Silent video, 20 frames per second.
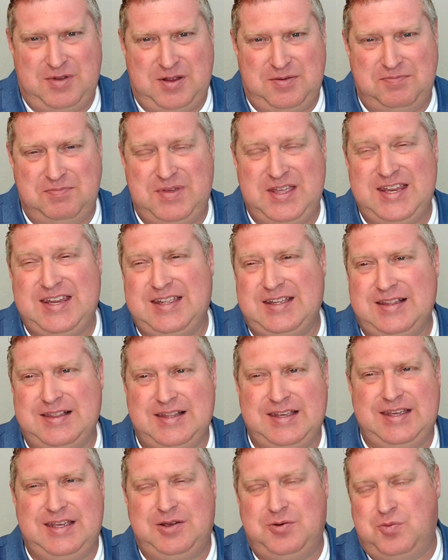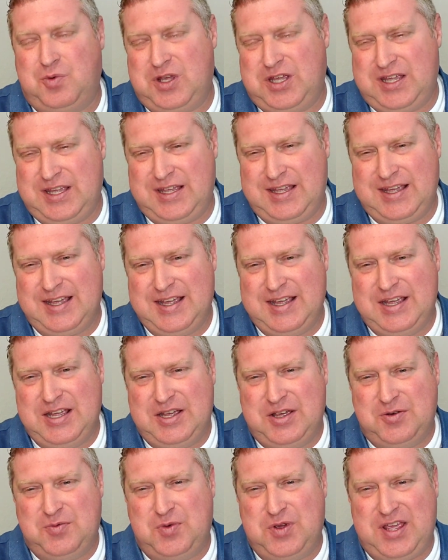And immediately
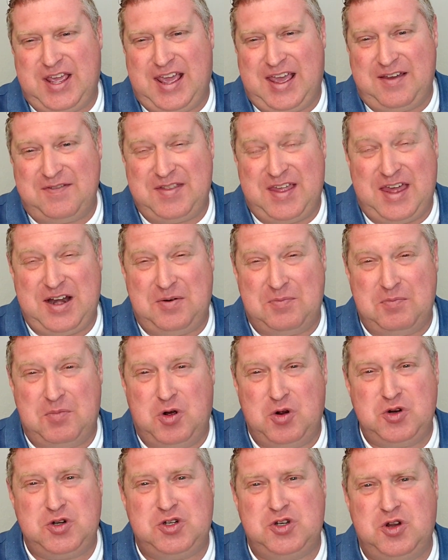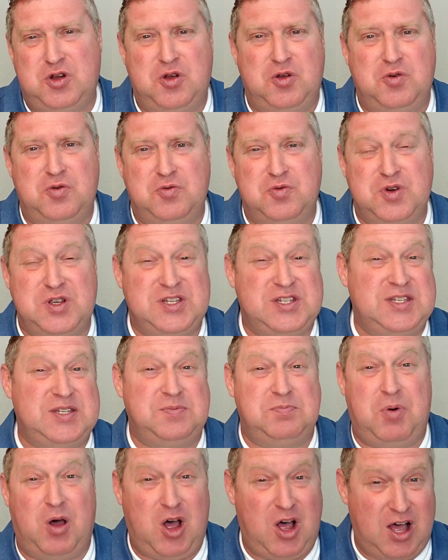we have that emotional
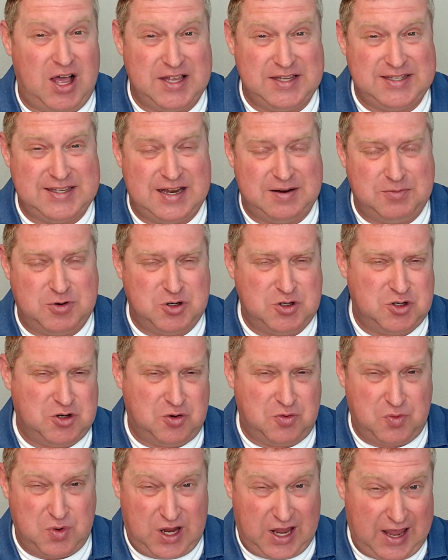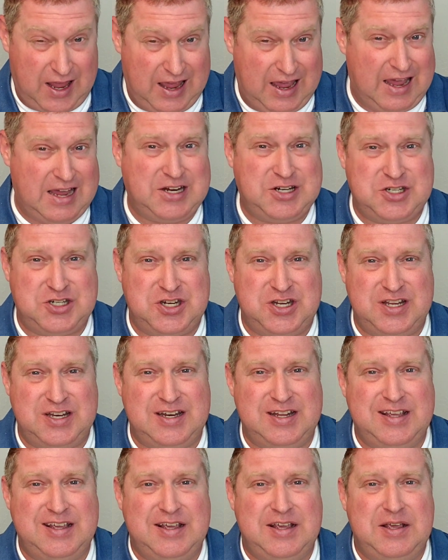response, that emotional
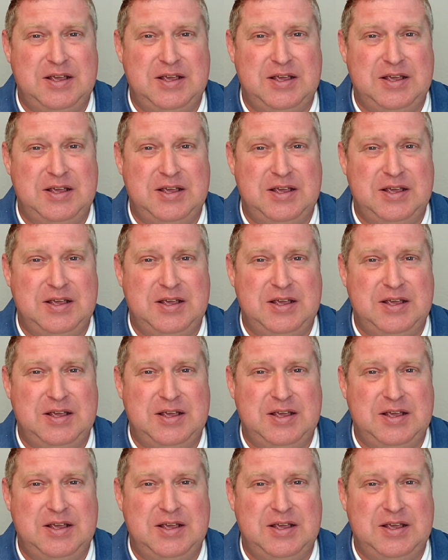reaction